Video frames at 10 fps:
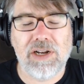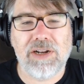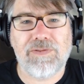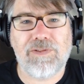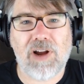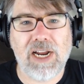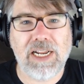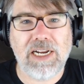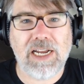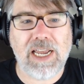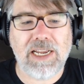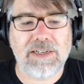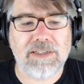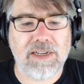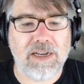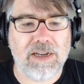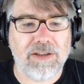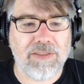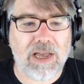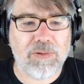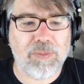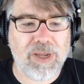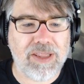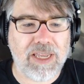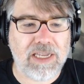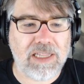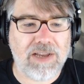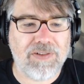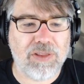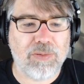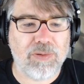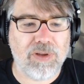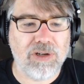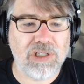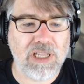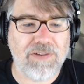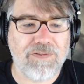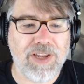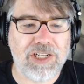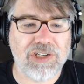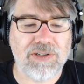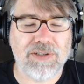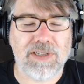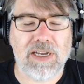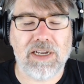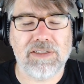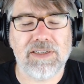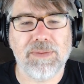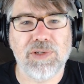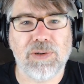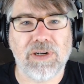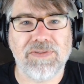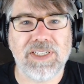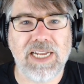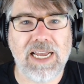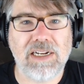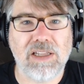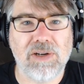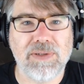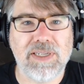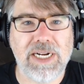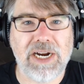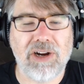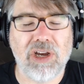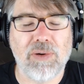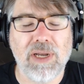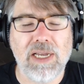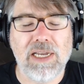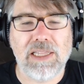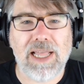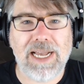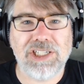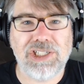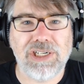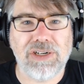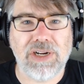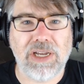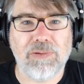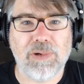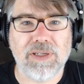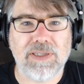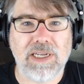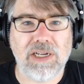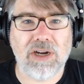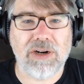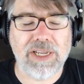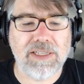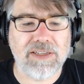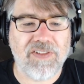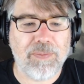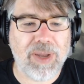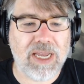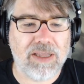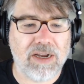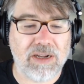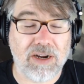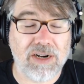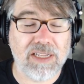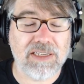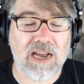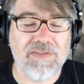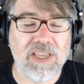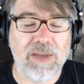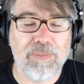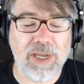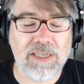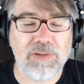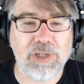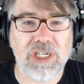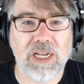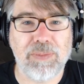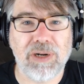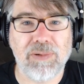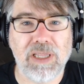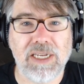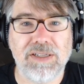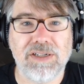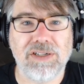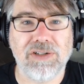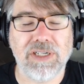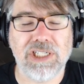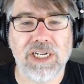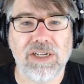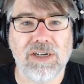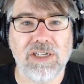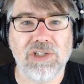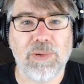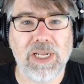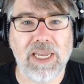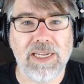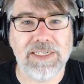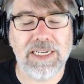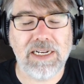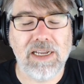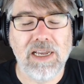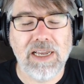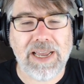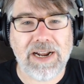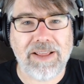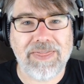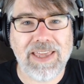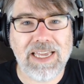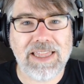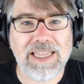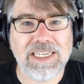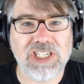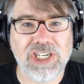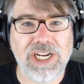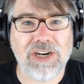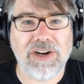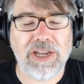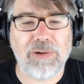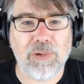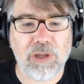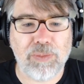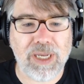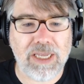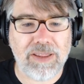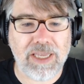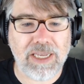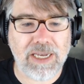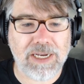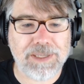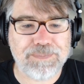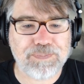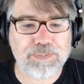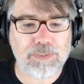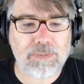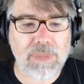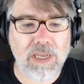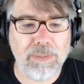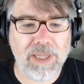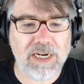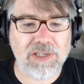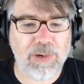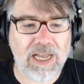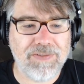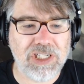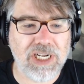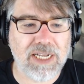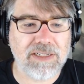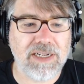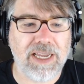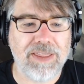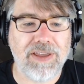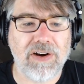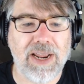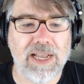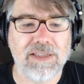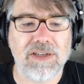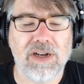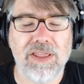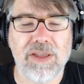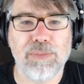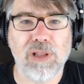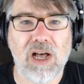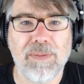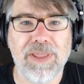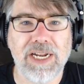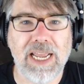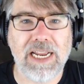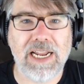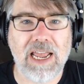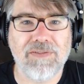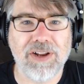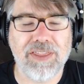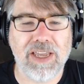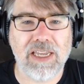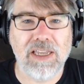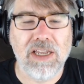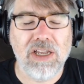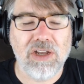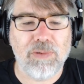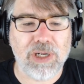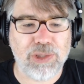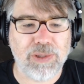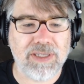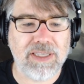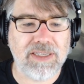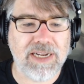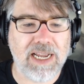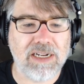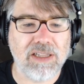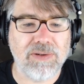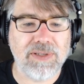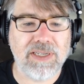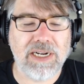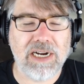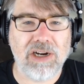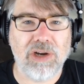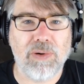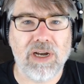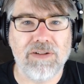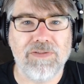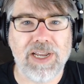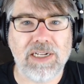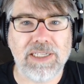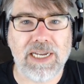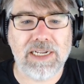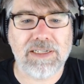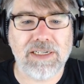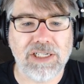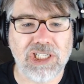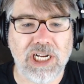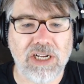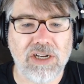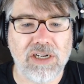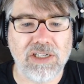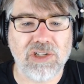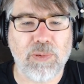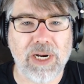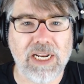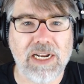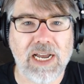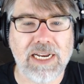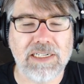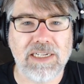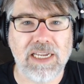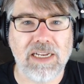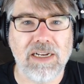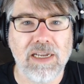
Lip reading: Friday night, that would be the 11th, usually features some sort of standalone scenario. Last year, it was Guardians of the Abyss, which had been released during Gen Con 2018. And I think this year it will be the players will have a chance to get their hands on The Blob That Ate Everything, which was the standalone scenario unveiled at Gen Con 2019.